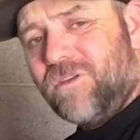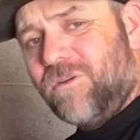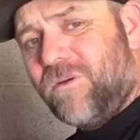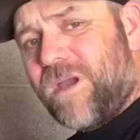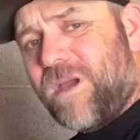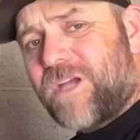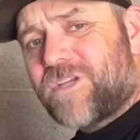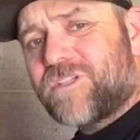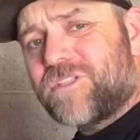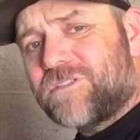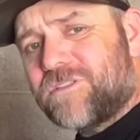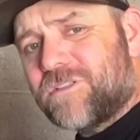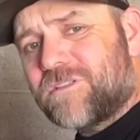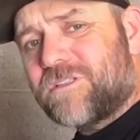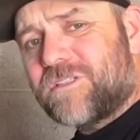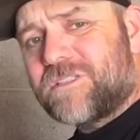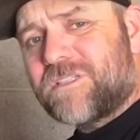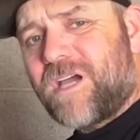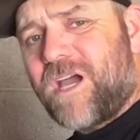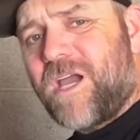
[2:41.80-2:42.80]
you actually took
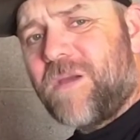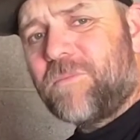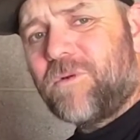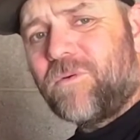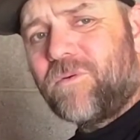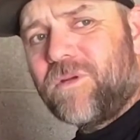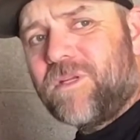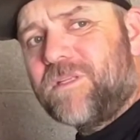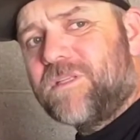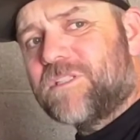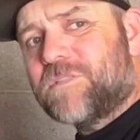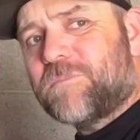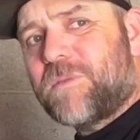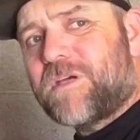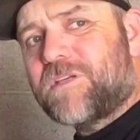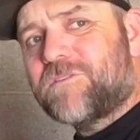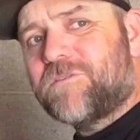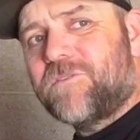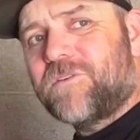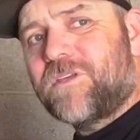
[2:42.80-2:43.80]
the time to read the
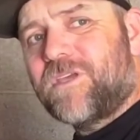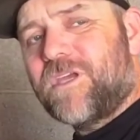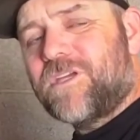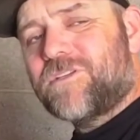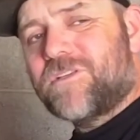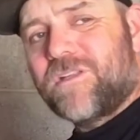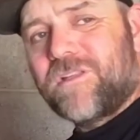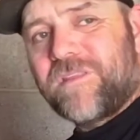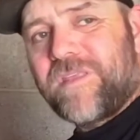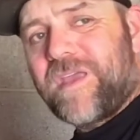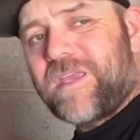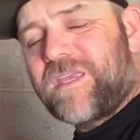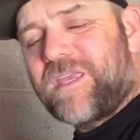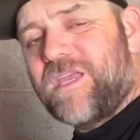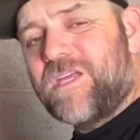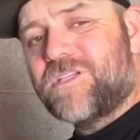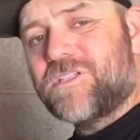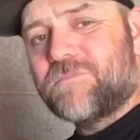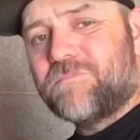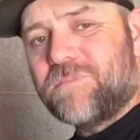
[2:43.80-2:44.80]
specification that
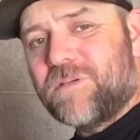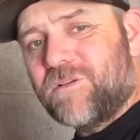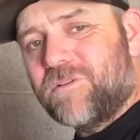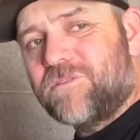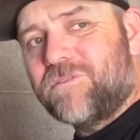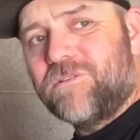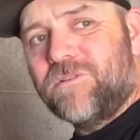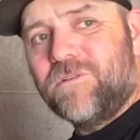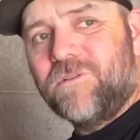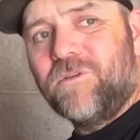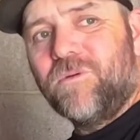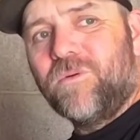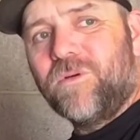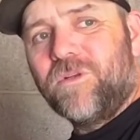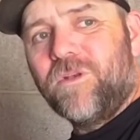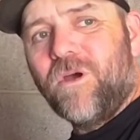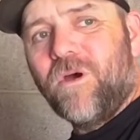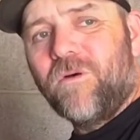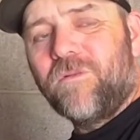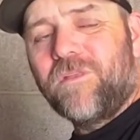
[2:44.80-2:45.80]
cage is built to, you
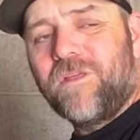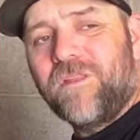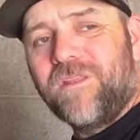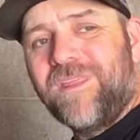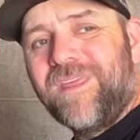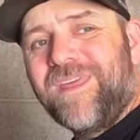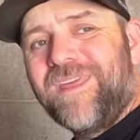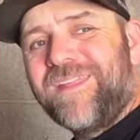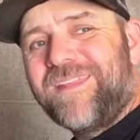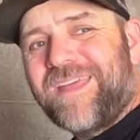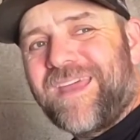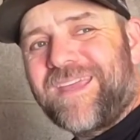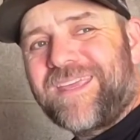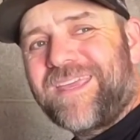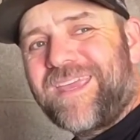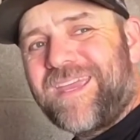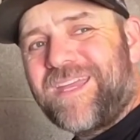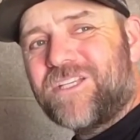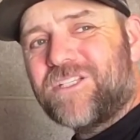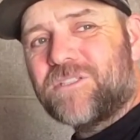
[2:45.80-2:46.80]
would know that
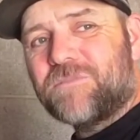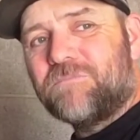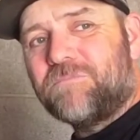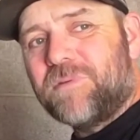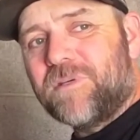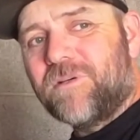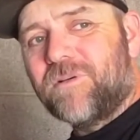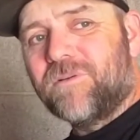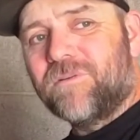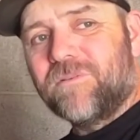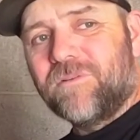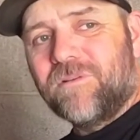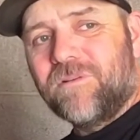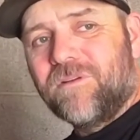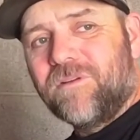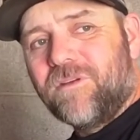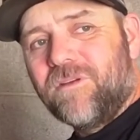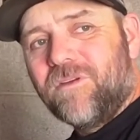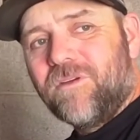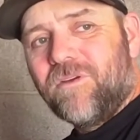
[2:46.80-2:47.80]
cage is built
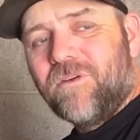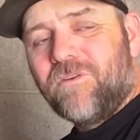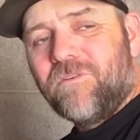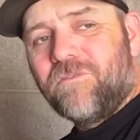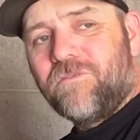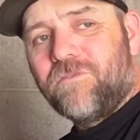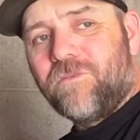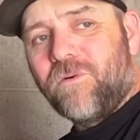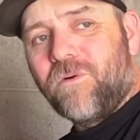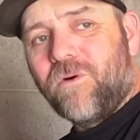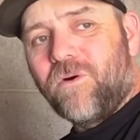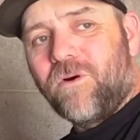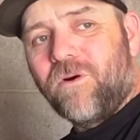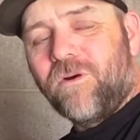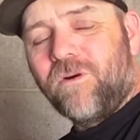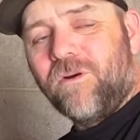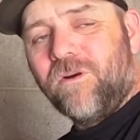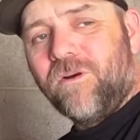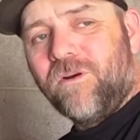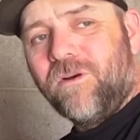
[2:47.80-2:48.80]

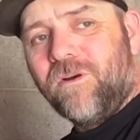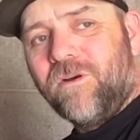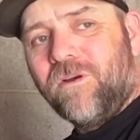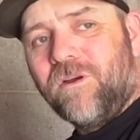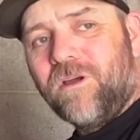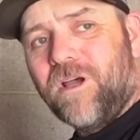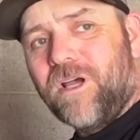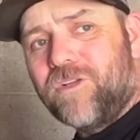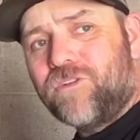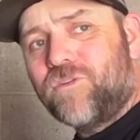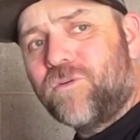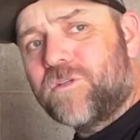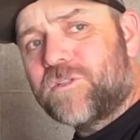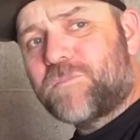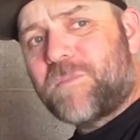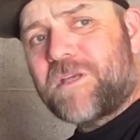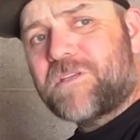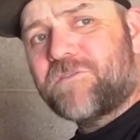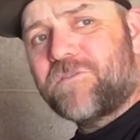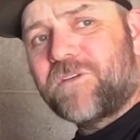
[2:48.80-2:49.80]
for to a
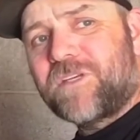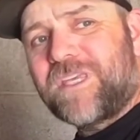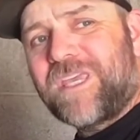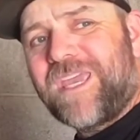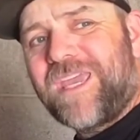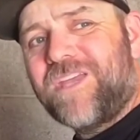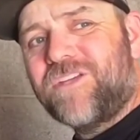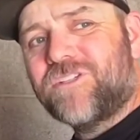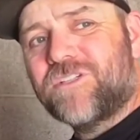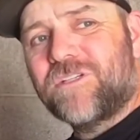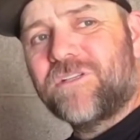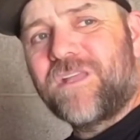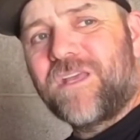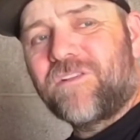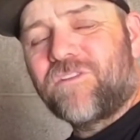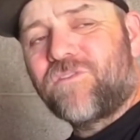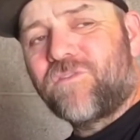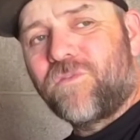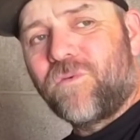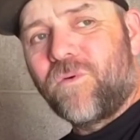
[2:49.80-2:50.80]
specification
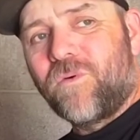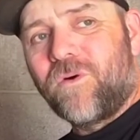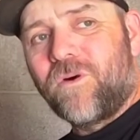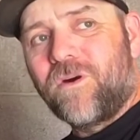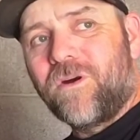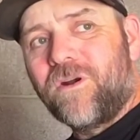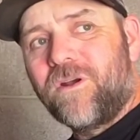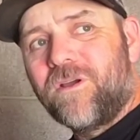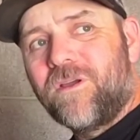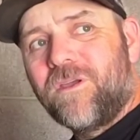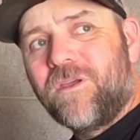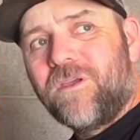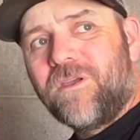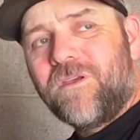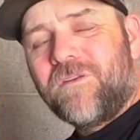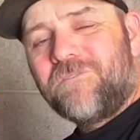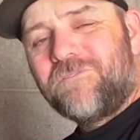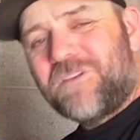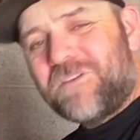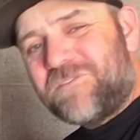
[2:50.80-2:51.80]
that's for
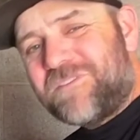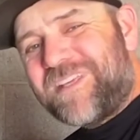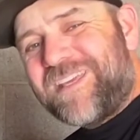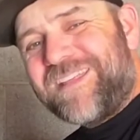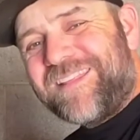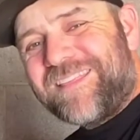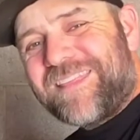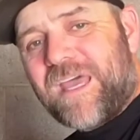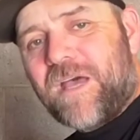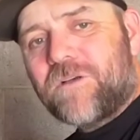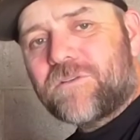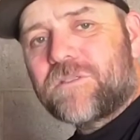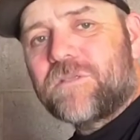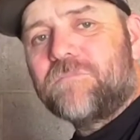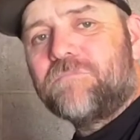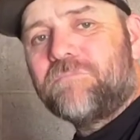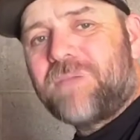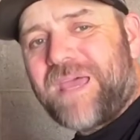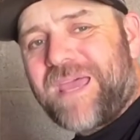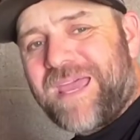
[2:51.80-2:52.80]

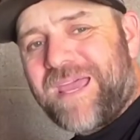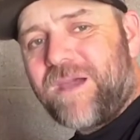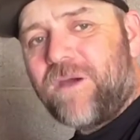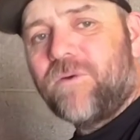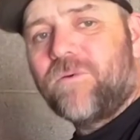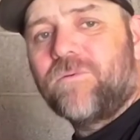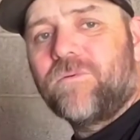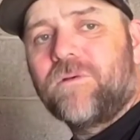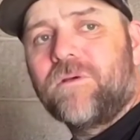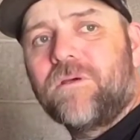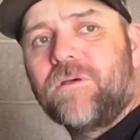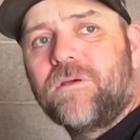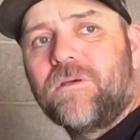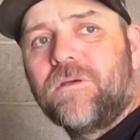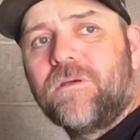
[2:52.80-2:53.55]
15,000 pound